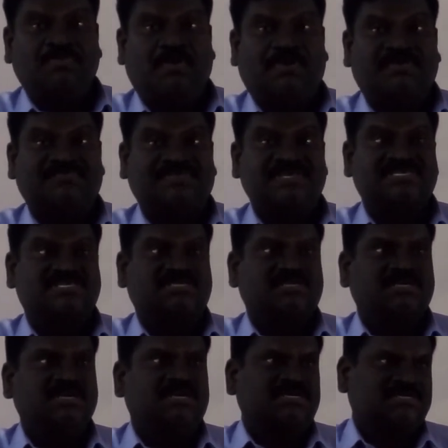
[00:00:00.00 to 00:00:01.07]
power of
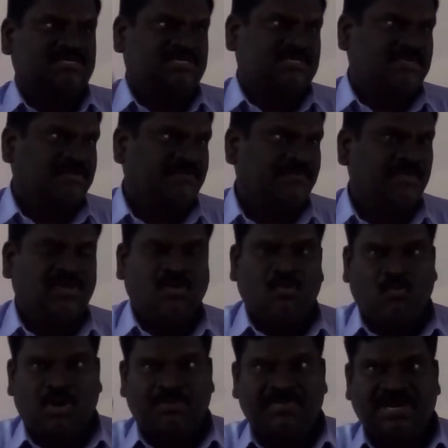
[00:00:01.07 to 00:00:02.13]
6 years.
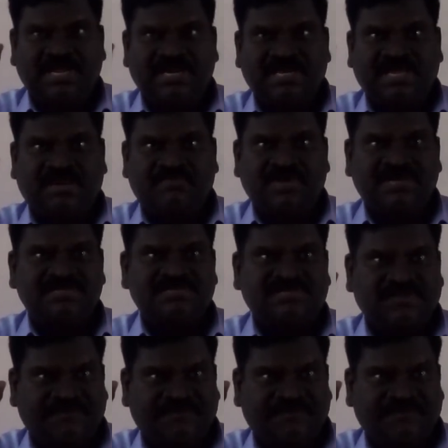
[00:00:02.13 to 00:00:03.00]
1 million year means